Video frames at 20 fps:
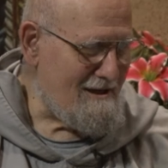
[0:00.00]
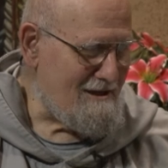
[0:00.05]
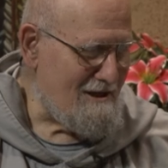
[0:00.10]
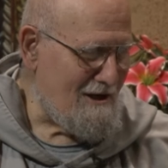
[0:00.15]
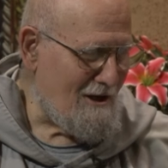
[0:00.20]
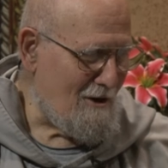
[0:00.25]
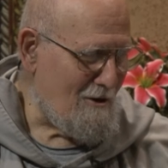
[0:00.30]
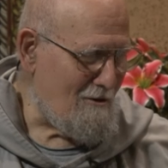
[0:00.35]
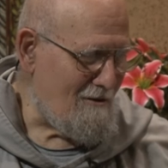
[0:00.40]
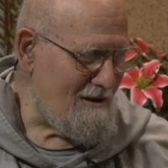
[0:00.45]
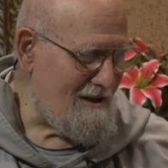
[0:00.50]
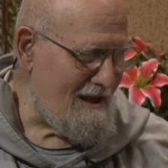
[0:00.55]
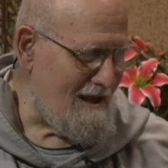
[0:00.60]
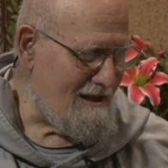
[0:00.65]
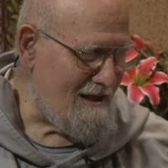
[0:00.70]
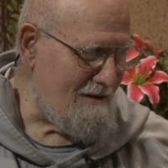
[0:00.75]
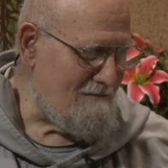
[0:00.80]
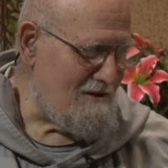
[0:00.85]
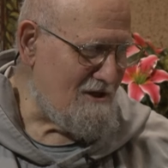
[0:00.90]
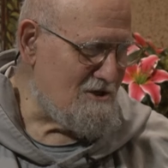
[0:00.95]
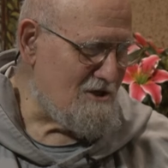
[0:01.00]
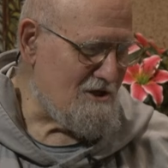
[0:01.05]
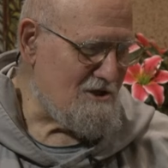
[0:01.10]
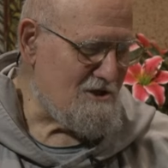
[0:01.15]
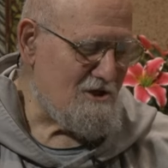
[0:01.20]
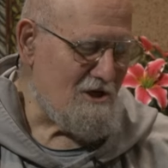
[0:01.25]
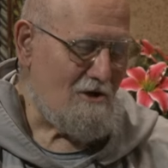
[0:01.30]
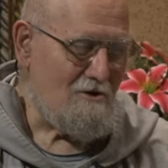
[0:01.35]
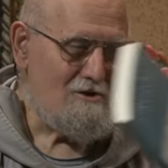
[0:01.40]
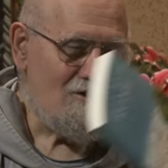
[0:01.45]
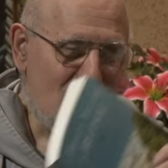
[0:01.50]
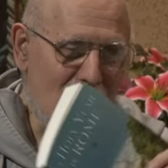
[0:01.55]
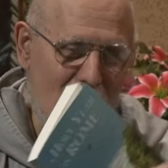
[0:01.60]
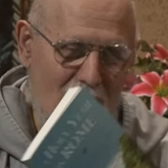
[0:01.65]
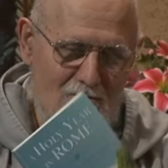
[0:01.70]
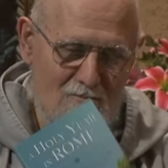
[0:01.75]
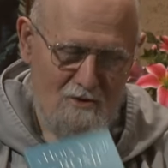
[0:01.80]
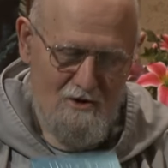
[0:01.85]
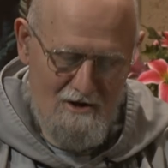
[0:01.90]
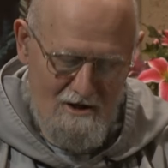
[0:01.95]
you know, let, let me just show you
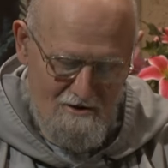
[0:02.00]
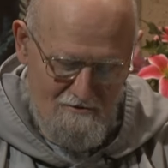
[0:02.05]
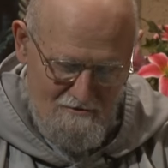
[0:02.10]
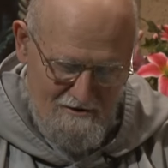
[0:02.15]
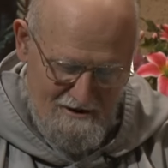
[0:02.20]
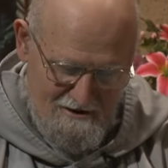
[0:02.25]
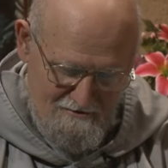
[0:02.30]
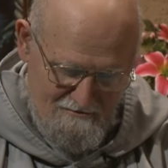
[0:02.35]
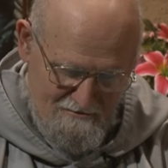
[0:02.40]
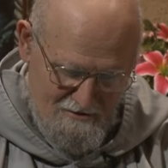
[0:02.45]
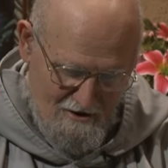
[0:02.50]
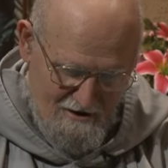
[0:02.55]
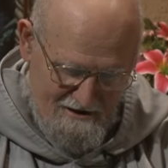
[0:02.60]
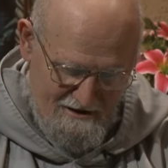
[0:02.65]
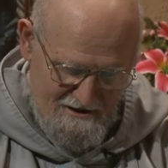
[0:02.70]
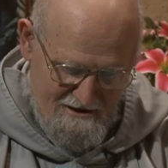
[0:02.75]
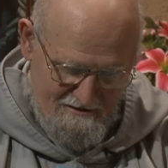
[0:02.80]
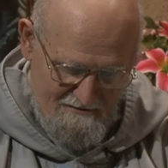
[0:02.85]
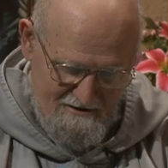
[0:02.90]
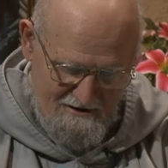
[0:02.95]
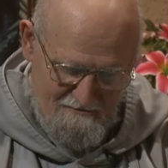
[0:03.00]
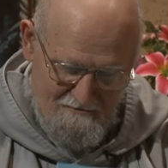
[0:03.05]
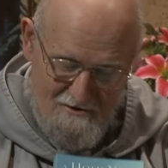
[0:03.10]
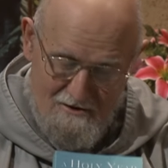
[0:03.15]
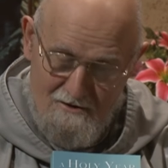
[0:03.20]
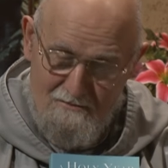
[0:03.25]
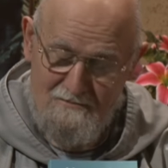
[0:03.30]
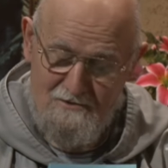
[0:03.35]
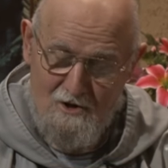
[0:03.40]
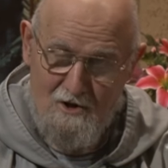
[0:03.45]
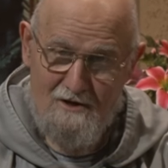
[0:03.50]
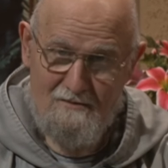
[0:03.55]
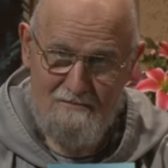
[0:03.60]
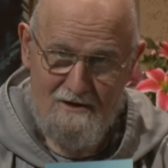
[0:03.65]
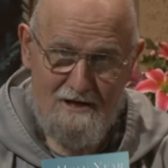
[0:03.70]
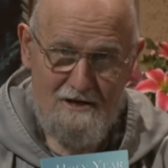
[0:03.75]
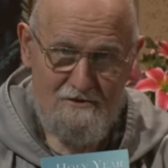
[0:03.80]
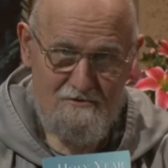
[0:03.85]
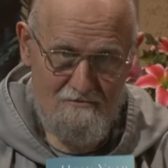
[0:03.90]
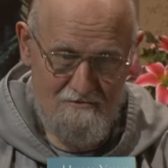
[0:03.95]
her book. We'll talk a little bit, we're going to talk
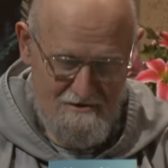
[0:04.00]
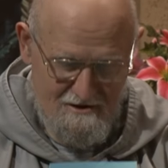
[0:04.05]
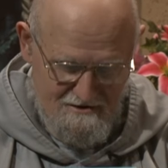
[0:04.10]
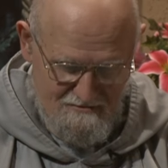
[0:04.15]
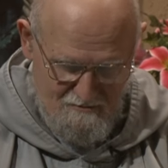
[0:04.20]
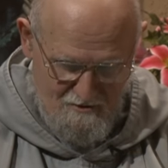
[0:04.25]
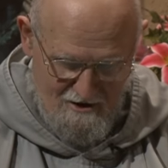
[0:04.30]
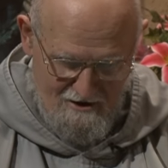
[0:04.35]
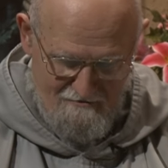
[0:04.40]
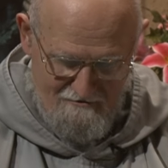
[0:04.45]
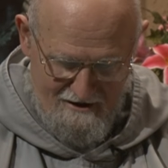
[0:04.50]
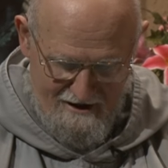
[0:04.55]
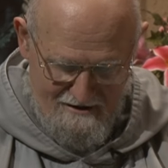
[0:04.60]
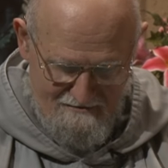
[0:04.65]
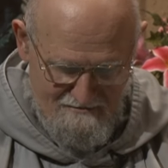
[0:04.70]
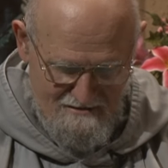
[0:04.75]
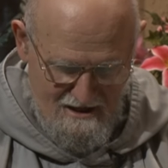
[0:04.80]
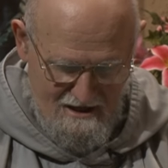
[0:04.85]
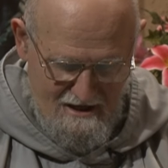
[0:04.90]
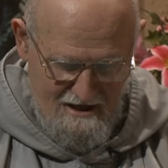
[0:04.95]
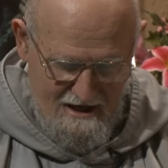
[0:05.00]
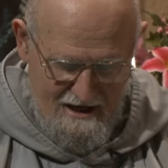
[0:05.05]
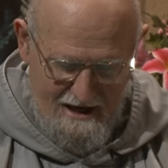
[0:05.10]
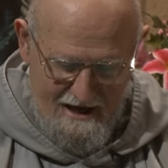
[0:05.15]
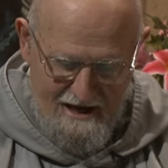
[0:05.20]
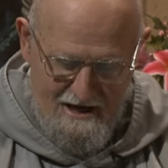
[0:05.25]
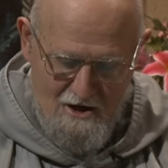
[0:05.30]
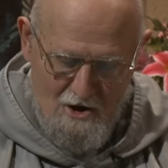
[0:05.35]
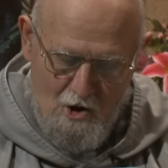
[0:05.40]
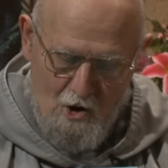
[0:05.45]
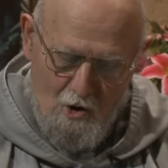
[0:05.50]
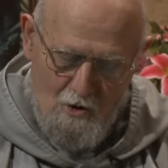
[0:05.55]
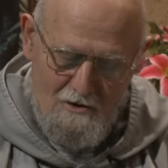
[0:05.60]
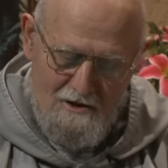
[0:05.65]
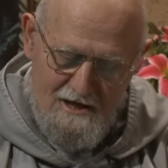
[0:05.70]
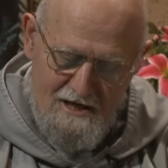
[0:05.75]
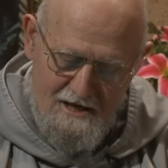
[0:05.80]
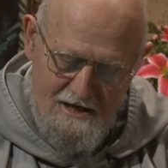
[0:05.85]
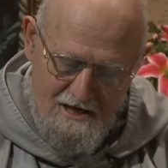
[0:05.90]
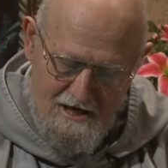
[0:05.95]
about it through this program. A
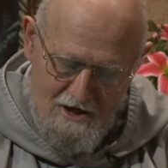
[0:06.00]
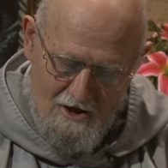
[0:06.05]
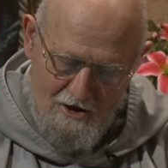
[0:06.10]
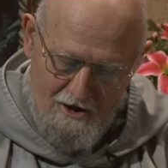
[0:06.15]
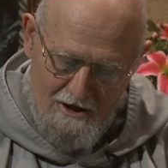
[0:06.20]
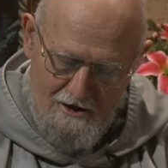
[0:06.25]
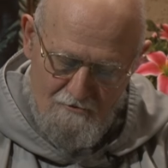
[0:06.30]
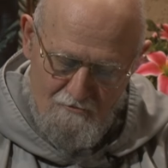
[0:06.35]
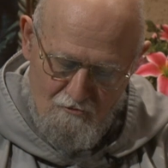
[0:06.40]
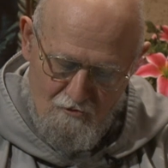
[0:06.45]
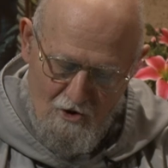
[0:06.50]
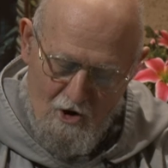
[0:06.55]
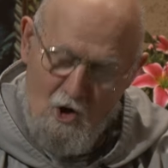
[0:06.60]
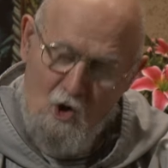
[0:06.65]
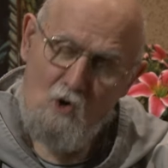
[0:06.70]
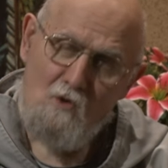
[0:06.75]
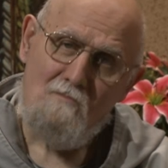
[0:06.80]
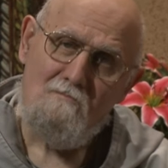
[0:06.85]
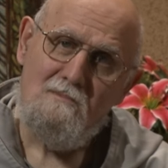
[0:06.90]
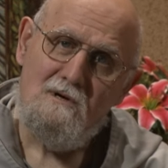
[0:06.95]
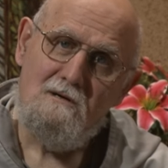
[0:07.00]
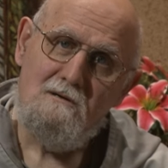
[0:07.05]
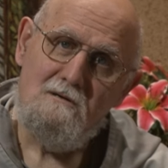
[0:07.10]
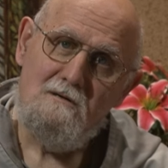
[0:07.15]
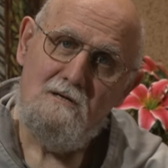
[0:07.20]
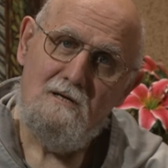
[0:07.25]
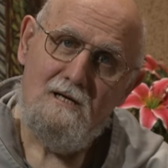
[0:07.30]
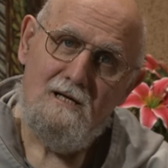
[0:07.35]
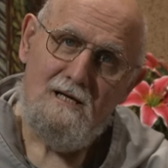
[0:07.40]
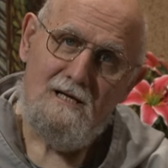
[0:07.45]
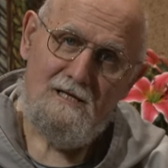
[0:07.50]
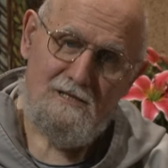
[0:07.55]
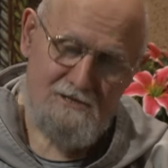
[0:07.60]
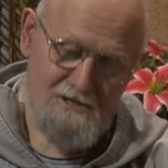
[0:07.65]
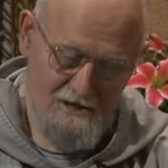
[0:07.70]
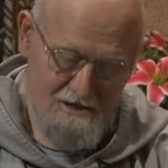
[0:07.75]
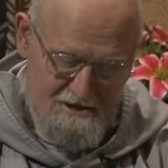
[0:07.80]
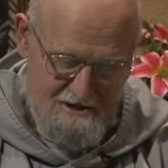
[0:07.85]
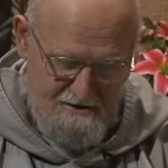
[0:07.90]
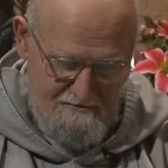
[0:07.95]
Holy Year in Rome,
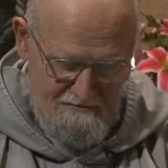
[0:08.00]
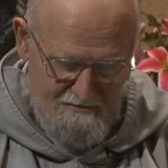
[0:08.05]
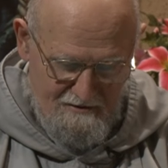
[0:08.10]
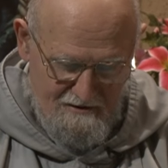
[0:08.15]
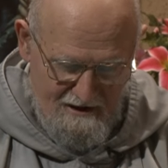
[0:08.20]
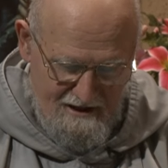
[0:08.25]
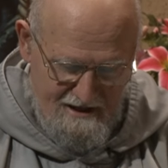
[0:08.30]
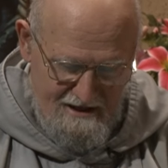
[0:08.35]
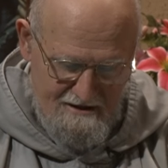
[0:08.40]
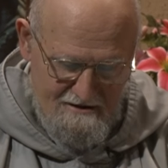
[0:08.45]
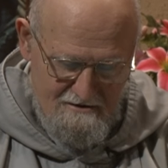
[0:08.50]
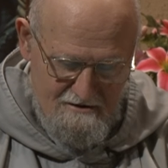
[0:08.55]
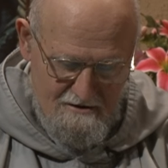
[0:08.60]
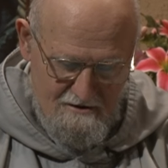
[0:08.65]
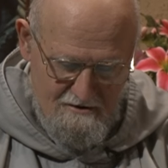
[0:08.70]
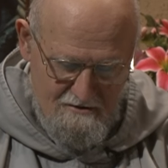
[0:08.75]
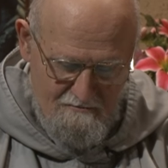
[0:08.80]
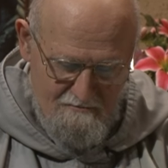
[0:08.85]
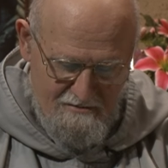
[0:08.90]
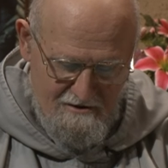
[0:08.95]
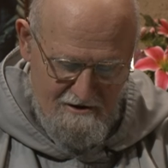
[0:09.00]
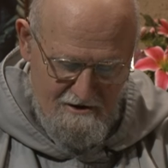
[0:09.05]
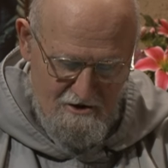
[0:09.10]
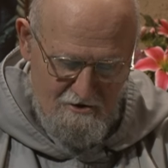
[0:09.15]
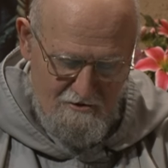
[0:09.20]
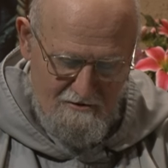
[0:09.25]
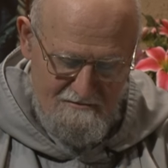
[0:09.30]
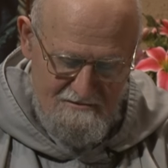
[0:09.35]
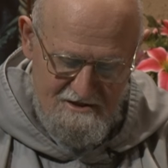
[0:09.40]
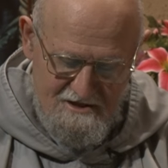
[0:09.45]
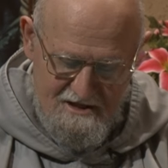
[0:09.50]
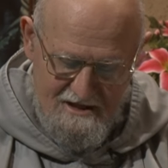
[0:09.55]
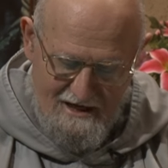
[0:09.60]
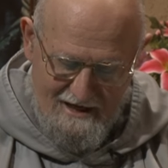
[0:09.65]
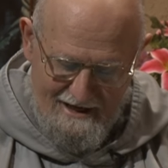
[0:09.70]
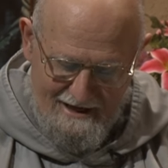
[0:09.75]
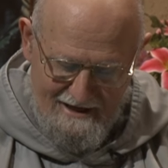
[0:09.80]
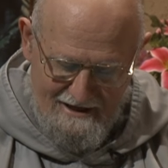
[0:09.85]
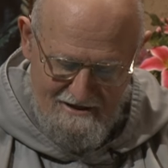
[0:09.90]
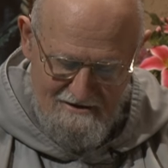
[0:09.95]
the complete pilgrim's
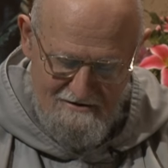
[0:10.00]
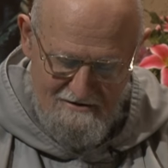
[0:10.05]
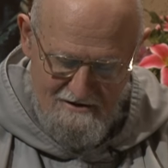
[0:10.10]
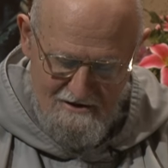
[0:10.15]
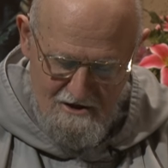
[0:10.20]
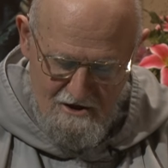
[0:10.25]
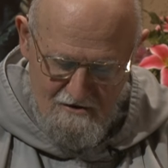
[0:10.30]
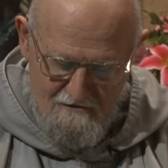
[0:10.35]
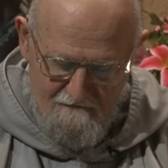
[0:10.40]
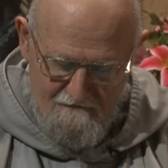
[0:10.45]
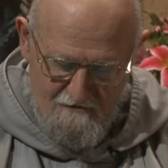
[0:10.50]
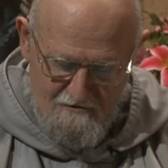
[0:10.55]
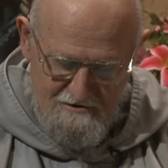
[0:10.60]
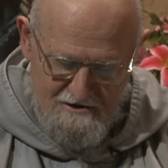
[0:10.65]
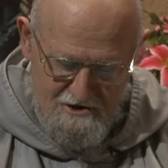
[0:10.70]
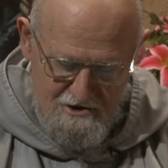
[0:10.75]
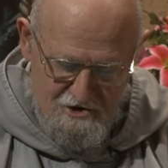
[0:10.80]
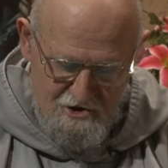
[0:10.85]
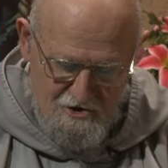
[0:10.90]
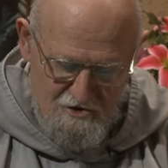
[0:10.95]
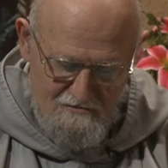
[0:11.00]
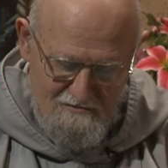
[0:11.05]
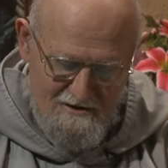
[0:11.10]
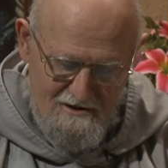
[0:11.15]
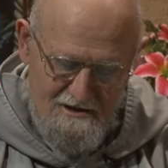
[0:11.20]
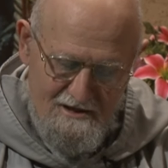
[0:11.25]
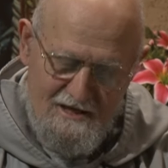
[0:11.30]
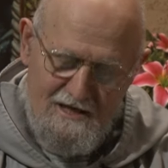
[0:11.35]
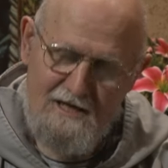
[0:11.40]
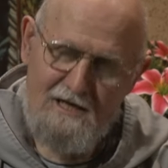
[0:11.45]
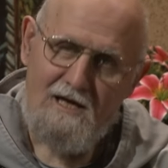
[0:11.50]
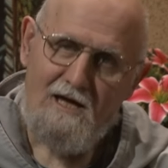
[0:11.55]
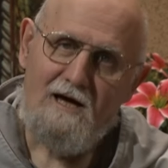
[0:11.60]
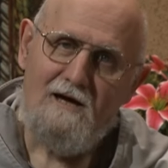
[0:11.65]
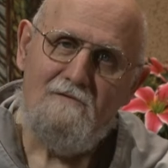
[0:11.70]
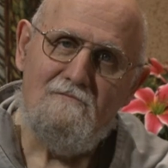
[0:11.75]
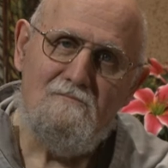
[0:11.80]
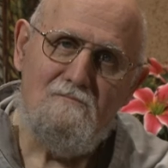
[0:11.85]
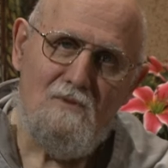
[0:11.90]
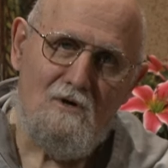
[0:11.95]
guide for the Jubilee
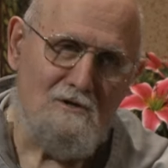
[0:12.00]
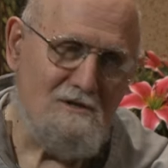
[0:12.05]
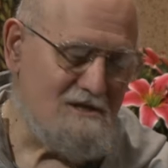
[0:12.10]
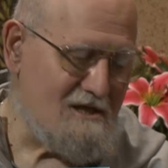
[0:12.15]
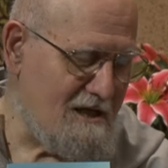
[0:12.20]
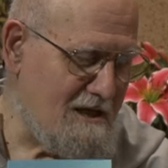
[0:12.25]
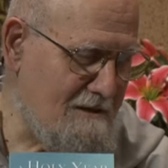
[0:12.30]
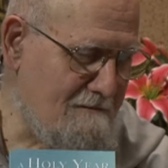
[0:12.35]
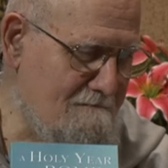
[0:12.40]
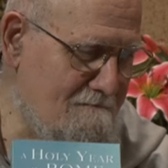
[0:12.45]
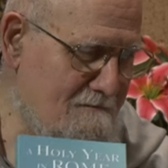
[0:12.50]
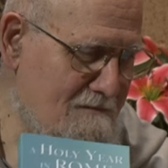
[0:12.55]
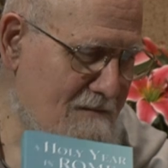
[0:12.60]
of Mercy.